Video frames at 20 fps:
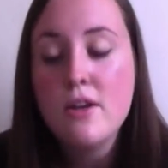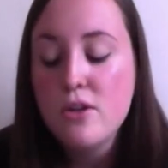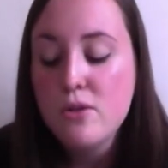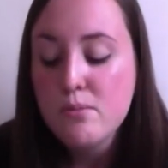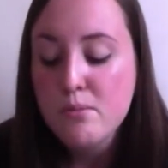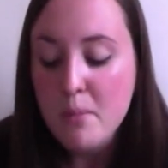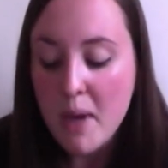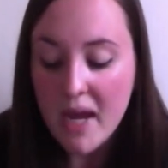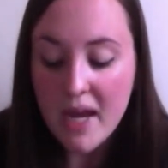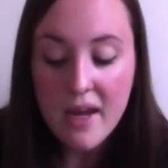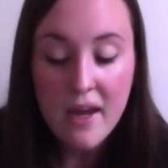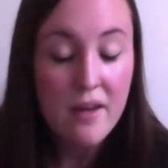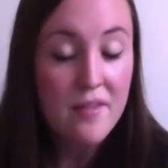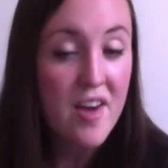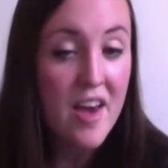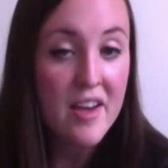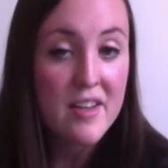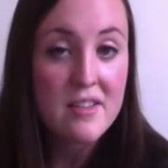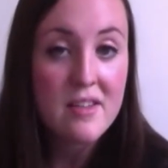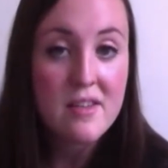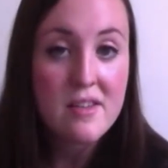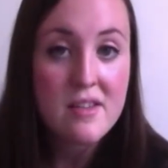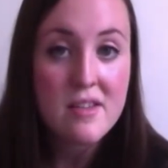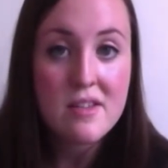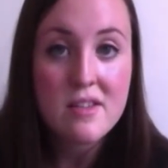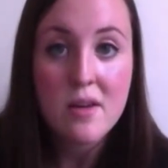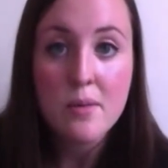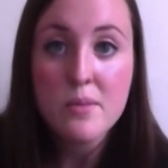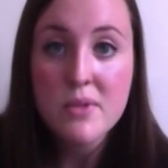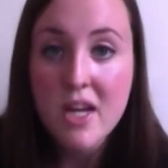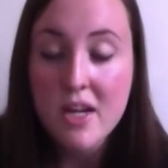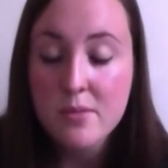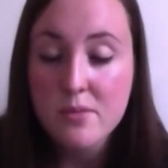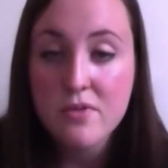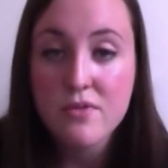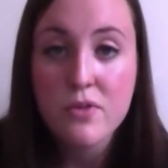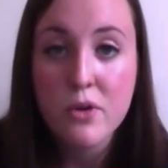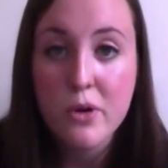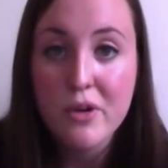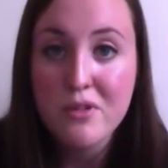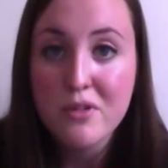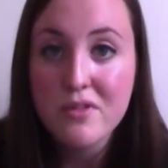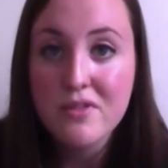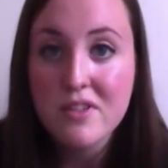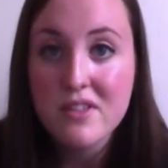you may have access to some type of toilet